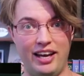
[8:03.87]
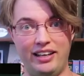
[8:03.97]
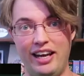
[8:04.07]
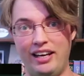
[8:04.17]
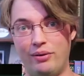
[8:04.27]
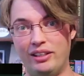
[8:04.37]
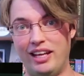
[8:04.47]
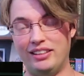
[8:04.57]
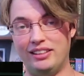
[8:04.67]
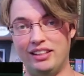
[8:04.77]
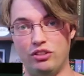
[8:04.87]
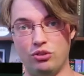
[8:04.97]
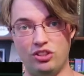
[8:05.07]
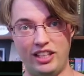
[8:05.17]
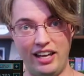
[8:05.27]
And 8 hour classes gives
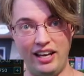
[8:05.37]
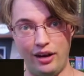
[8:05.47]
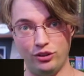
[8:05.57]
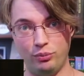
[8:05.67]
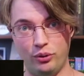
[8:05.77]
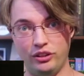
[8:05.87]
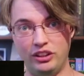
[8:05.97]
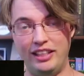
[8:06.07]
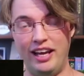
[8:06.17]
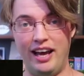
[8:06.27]
you 10 house points